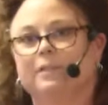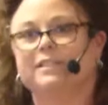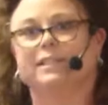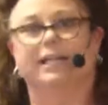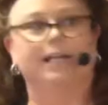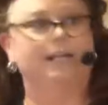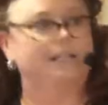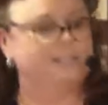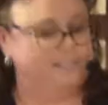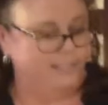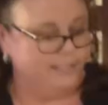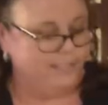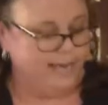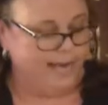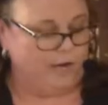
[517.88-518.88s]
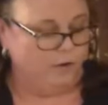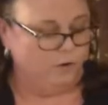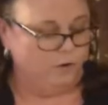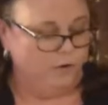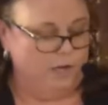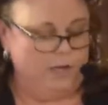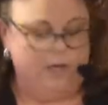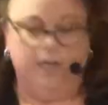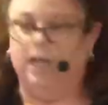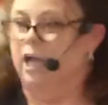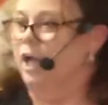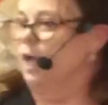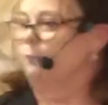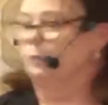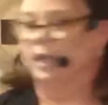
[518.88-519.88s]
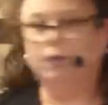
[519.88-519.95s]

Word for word: my seat, sit down. I'm